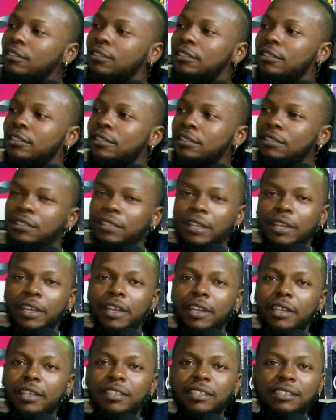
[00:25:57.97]
Mm-hmm.
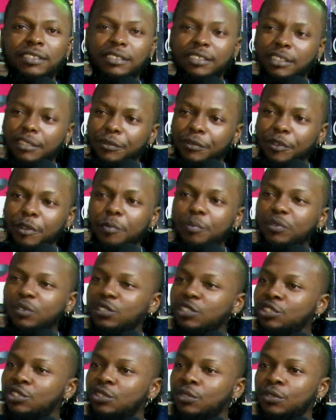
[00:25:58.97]
Yeah, in a different
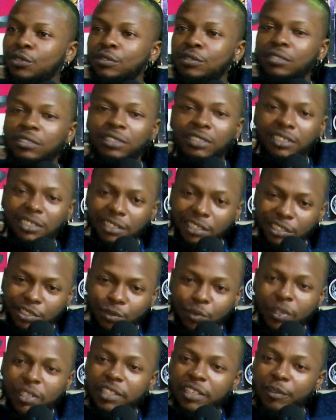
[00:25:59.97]
position,
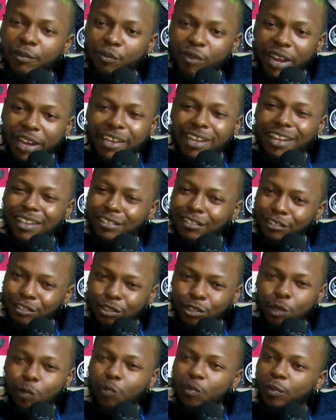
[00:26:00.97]
situated right at the
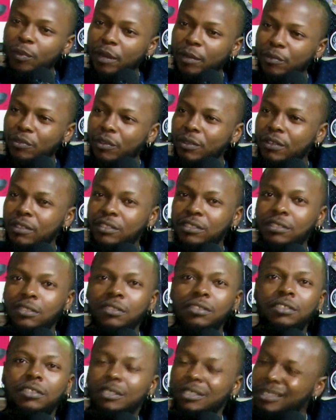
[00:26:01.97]
top of my brothers,
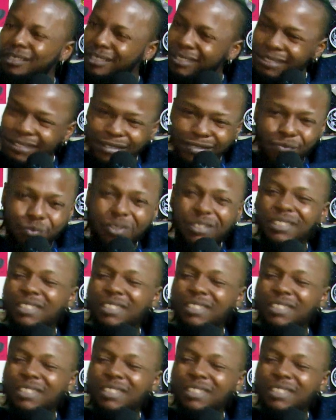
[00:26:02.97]
with